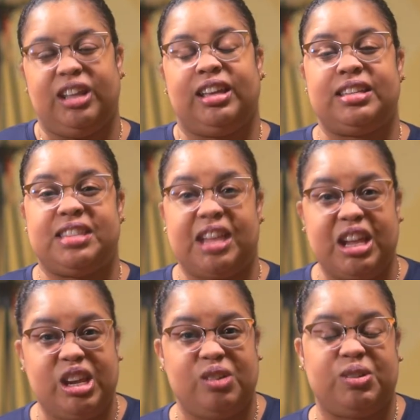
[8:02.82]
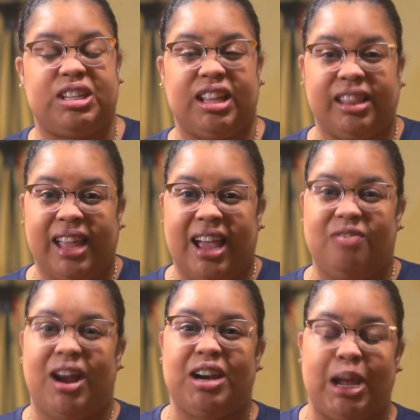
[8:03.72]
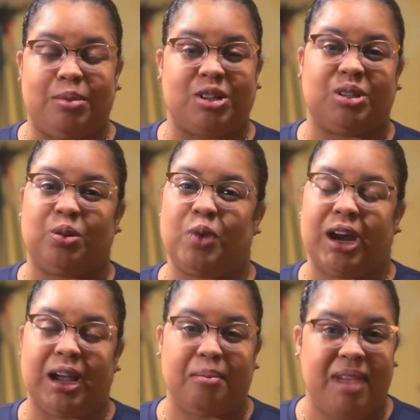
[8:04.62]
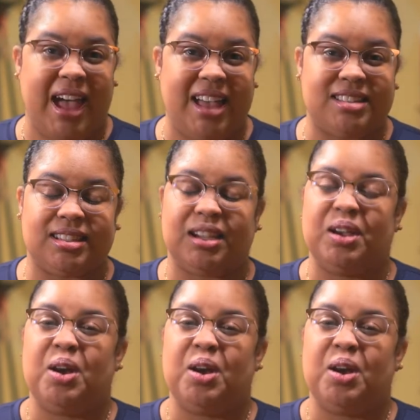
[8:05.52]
Continue to love our neighbors through wearing a mask,